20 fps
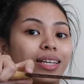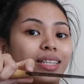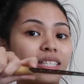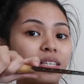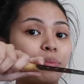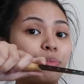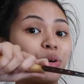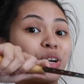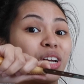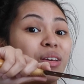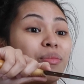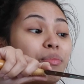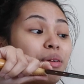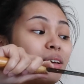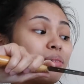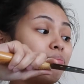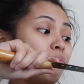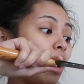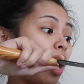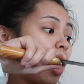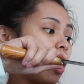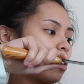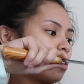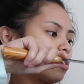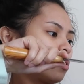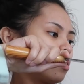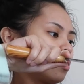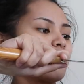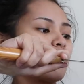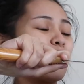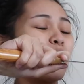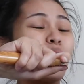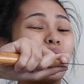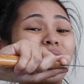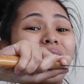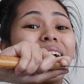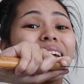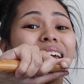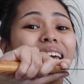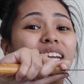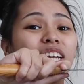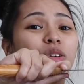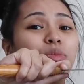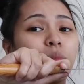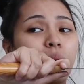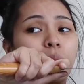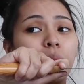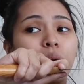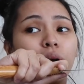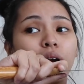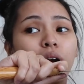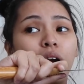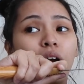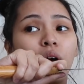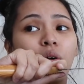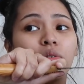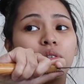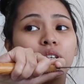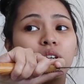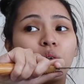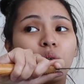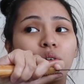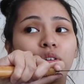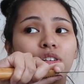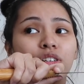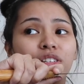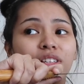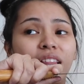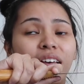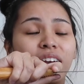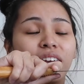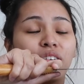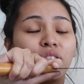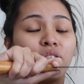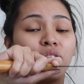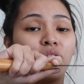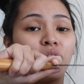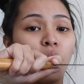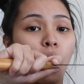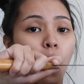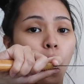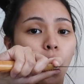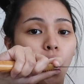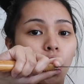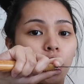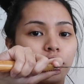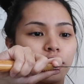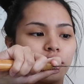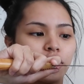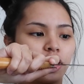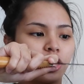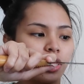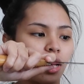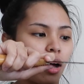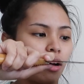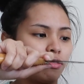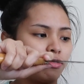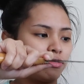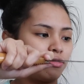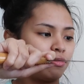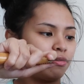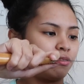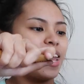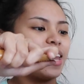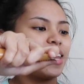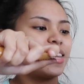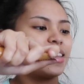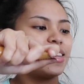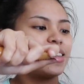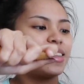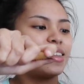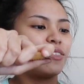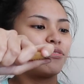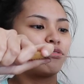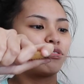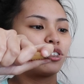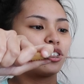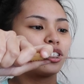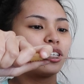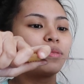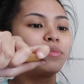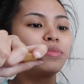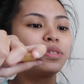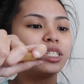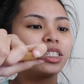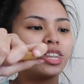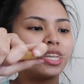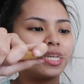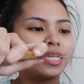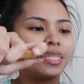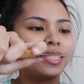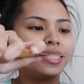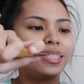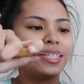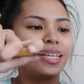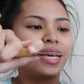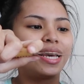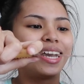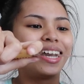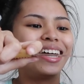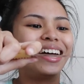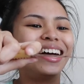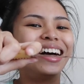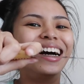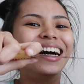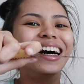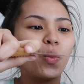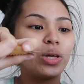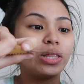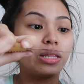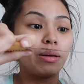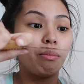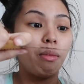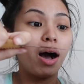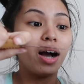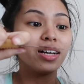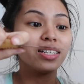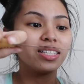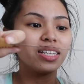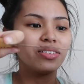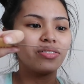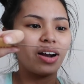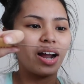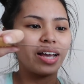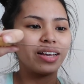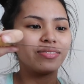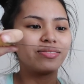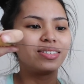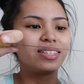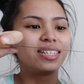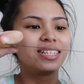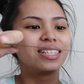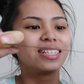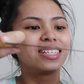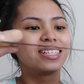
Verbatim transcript: It's a pretty big box. From what I can remember, I only ordered like four stuff. And for some reason, when the box arrived,